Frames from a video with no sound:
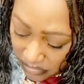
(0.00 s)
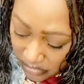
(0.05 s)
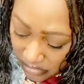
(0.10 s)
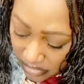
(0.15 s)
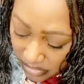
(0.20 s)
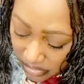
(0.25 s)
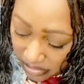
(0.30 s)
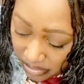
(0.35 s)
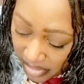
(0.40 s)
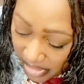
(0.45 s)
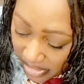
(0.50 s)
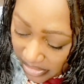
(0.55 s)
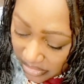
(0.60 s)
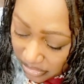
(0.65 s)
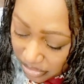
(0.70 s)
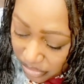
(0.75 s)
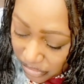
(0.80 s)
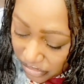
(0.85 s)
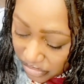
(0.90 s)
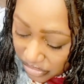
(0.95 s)
Buy the
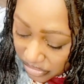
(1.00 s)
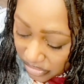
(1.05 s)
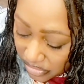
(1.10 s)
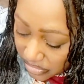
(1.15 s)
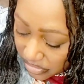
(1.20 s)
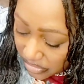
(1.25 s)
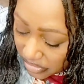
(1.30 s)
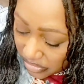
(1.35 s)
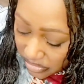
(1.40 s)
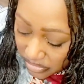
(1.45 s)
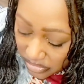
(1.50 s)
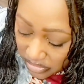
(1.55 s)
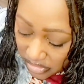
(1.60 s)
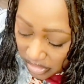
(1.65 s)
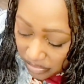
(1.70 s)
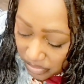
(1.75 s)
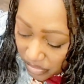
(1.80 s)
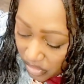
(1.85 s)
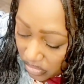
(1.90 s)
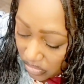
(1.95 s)
book.
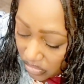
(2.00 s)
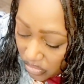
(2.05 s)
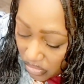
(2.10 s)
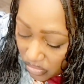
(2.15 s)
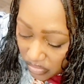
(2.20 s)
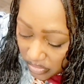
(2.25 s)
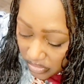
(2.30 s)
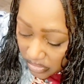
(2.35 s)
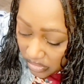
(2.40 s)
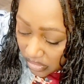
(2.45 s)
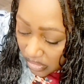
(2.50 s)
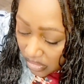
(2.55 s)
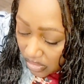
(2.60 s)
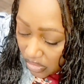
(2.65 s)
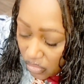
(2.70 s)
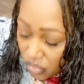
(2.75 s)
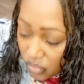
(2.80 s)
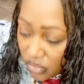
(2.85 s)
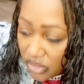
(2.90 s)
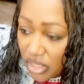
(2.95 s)
Keep on going.
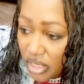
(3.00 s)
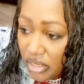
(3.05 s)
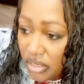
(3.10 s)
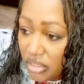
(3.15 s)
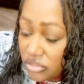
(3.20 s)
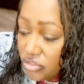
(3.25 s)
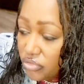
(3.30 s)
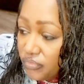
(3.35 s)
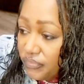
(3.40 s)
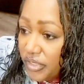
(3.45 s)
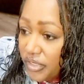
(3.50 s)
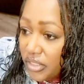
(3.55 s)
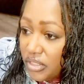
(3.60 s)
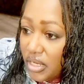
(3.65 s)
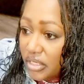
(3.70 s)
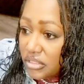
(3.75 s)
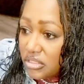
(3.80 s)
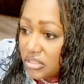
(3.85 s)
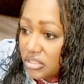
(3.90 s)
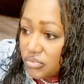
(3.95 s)
Whatever you've
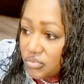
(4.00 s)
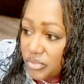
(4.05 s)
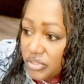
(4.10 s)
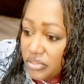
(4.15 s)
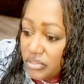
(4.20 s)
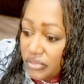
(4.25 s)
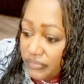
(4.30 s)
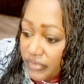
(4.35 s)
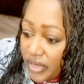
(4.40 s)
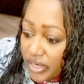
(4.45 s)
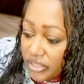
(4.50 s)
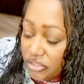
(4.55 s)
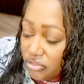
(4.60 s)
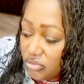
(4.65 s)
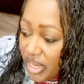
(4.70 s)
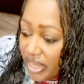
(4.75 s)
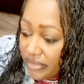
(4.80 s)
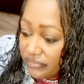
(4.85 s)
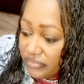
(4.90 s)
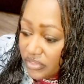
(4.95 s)
connected with divine, you
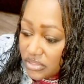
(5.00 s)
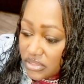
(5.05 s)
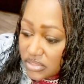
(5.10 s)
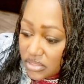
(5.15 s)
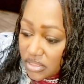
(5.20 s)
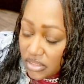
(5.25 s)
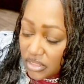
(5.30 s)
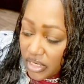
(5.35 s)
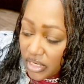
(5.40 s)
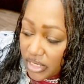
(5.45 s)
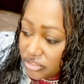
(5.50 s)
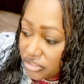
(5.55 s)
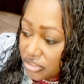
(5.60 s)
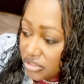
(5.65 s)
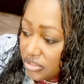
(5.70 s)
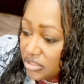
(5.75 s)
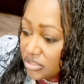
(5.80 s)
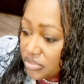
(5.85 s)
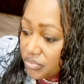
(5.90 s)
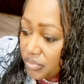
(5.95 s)
have this
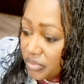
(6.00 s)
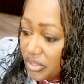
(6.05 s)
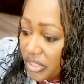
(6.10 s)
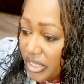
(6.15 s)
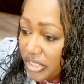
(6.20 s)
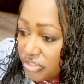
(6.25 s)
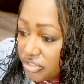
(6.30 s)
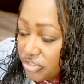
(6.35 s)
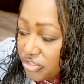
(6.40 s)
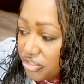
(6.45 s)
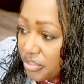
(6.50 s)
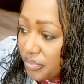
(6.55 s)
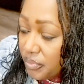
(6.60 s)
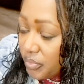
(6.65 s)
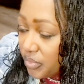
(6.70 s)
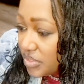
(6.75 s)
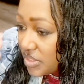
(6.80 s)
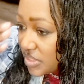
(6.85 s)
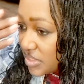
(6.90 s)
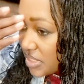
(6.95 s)
connection, this relationship
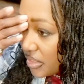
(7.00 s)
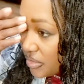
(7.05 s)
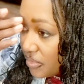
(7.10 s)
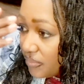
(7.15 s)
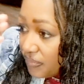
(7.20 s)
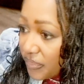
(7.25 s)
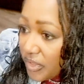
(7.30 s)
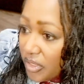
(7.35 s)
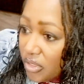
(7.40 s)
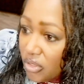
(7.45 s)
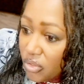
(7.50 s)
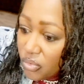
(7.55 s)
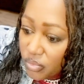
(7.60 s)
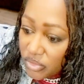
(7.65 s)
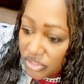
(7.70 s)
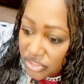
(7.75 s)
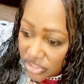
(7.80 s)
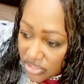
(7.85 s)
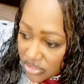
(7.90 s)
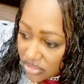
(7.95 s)
with self,
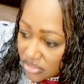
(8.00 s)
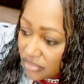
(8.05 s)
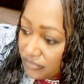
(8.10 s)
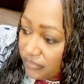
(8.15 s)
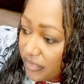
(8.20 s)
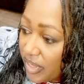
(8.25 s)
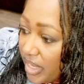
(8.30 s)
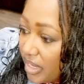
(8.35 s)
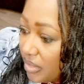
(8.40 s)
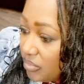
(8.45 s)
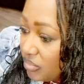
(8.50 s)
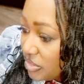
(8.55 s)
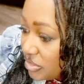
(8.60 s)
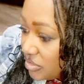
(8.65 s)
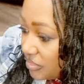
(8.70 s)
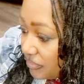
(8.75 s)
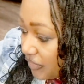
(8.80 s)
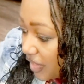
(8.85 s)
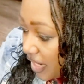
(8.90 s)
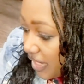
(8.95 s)
which is divine, which
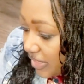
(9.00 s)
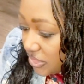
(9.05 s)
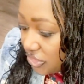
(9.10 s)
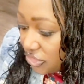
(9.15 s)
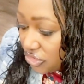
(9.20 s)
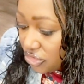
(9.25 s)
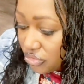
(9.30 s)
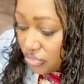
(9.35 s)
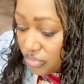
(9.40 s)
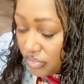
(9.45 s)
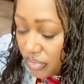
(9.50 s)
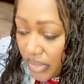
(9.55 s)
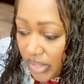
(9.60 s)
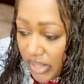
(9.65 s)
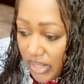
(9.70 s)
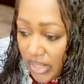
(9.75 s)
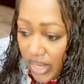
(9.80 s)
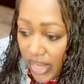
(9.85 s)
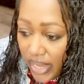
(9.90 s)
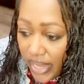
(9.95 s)
divine is you,
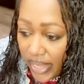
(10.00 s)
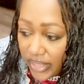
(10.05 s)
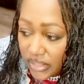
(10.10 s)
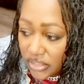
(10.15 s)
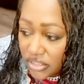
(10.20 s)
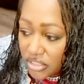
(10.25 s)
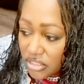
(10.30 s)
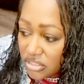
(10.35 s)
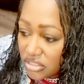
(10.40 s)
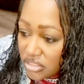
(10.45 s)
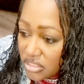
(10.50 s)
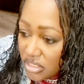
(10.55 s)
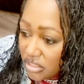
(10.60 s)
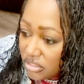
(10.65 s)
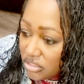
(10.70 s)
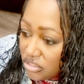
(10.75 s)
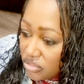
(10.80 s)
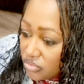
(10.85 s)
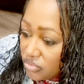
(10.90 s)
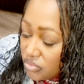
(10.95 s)
and
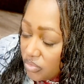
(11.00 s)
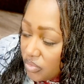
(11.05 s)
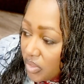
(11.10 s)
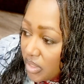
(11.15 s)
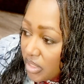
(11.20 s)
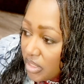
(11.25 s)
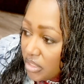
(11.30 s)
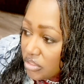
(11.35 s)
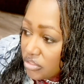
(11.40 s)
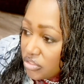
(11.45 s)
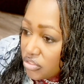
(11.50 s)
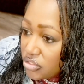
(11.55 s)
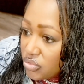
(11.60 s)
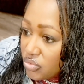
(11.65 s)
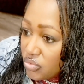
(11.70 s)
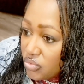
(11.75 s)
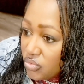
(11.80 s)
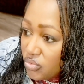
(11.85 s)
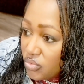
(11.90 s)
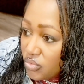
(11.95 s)
continue
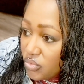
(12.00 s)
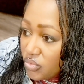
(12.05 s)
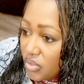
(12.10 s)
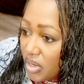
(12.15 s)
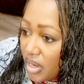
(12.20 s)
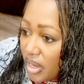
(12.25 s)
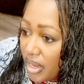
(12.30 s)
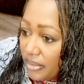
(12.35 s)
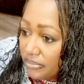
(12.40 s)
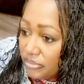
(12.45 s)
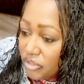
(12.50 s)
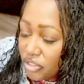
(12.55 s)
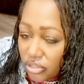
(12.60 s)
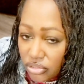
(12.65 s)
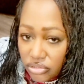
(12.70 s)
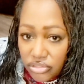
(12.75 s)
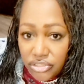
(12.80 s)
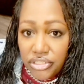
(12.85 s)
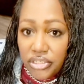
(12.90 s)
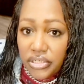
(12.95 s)
to
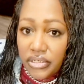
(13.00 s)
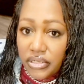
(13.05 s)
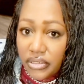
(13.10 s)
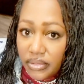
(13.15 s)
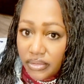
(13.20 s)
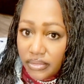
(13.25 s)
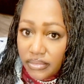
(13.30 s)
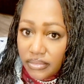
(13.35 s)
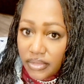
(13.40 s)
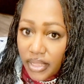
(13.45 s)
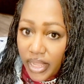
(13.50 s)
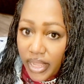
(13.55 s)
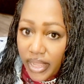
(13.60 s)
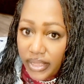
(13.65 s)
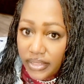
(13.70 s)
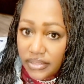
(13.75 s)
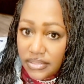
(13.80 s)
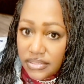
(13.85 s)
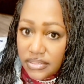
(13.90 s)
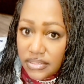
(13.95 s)
nurture
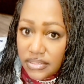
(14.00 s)
that